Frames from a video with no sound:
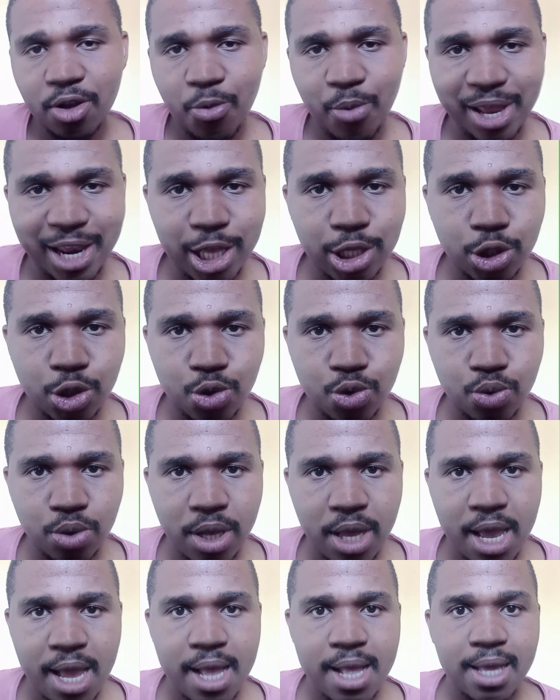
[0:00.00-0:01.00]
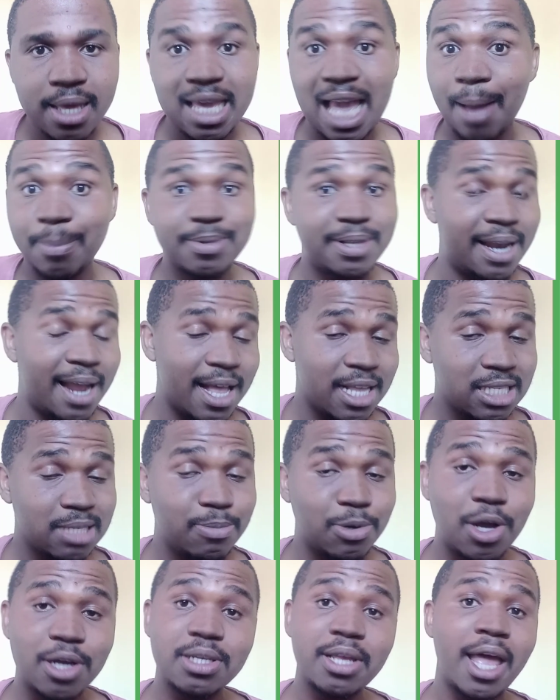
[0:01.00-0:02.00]
We need to capitalize.
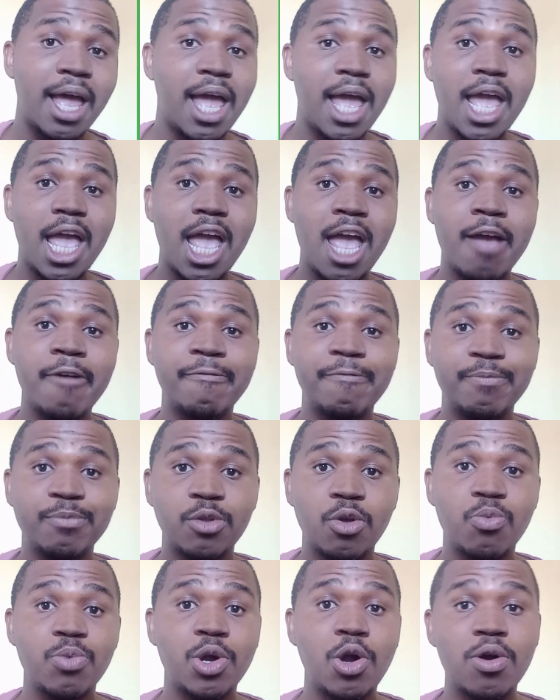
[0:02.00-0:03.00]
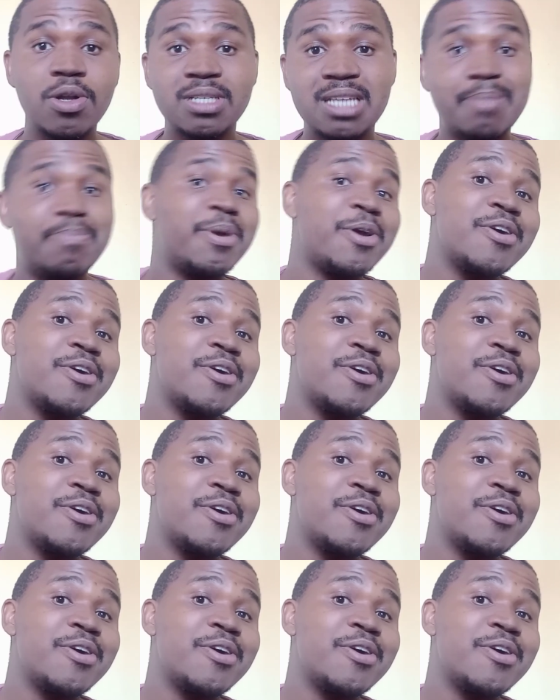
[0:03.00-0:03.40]
Because if we go to St.